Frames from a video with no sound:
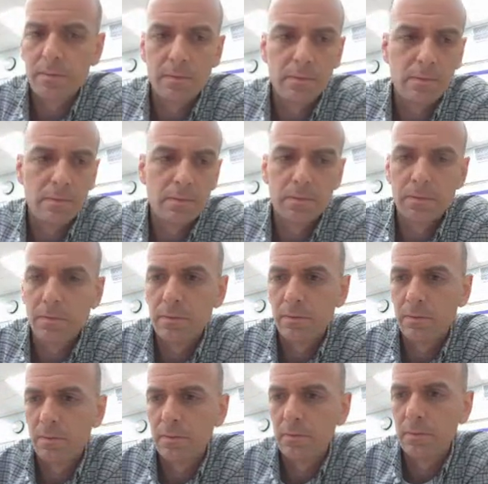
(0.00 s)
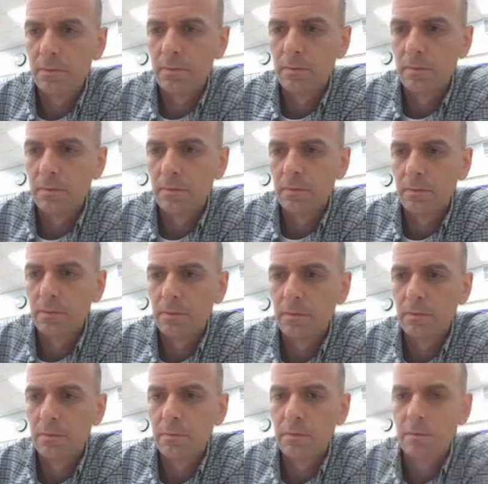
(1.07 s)

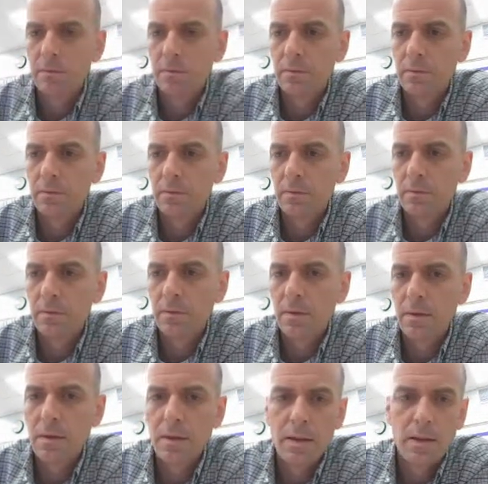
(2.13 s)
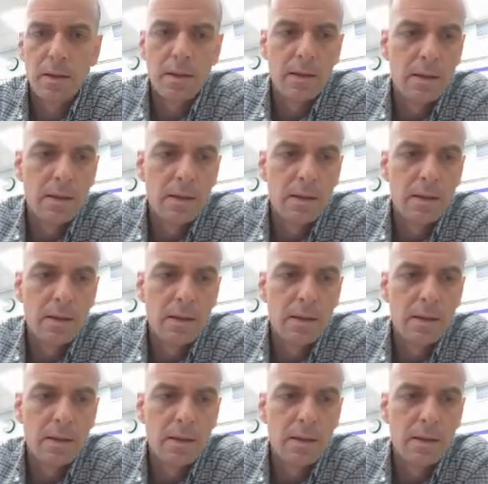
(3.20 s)
(silence)